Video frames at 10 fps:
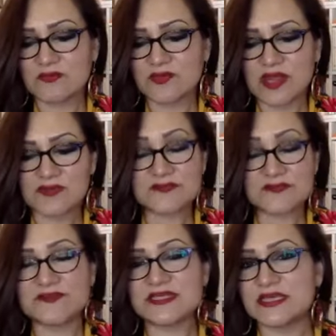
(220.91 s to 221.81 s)
When I was
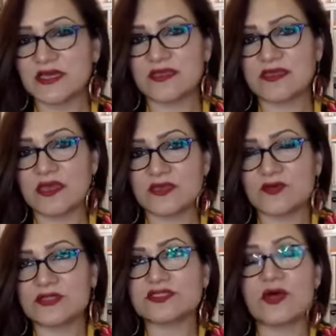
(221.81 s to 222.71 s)
15, I
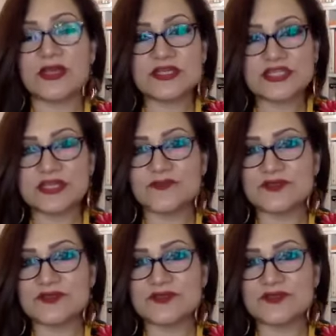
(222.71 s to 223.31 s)
got a scholarship